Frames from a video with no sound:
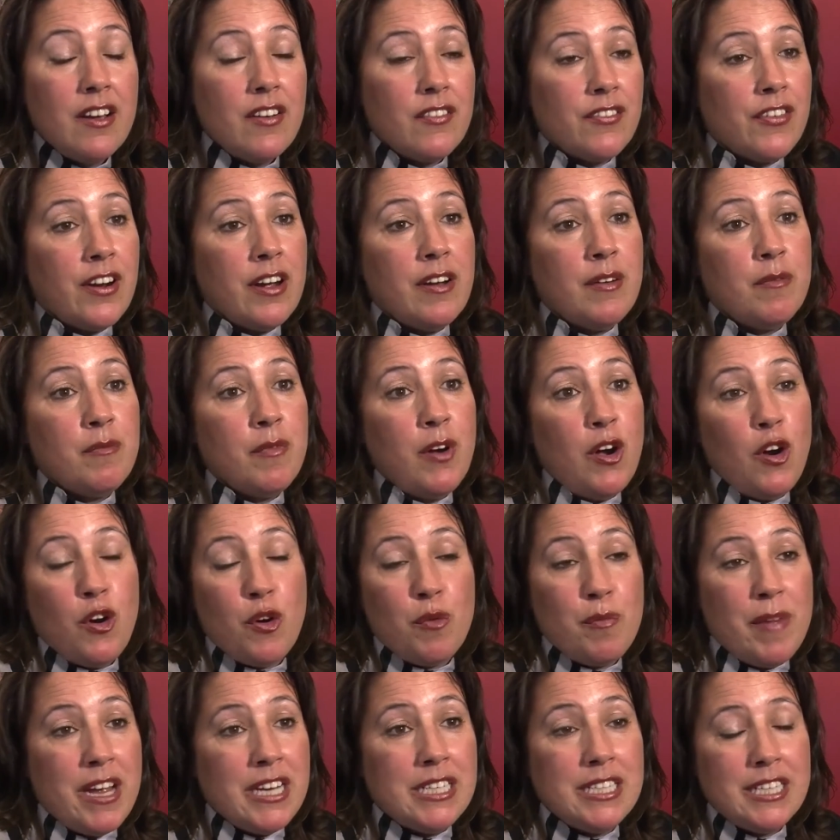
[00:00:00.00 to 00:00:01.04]
from
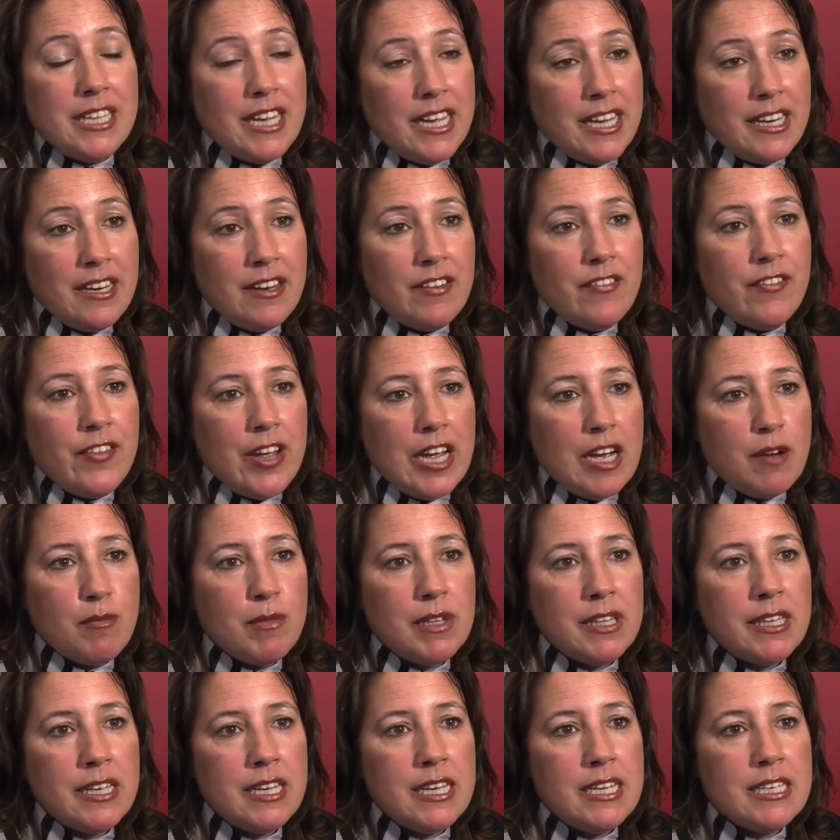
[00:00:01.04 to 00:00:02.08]
home educated
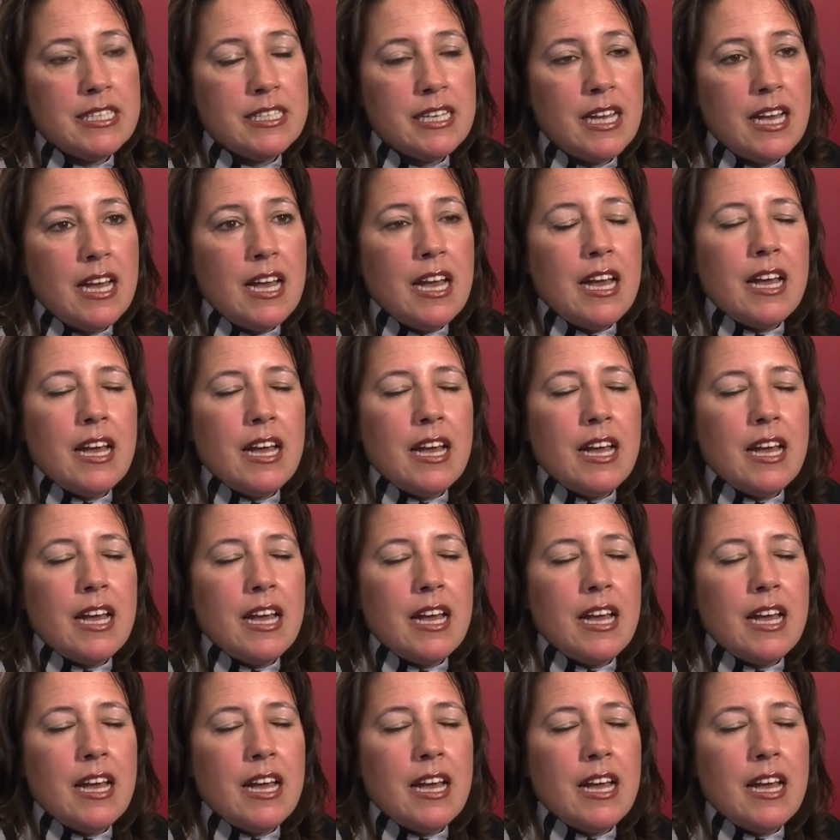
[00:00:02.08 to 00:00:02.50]
families,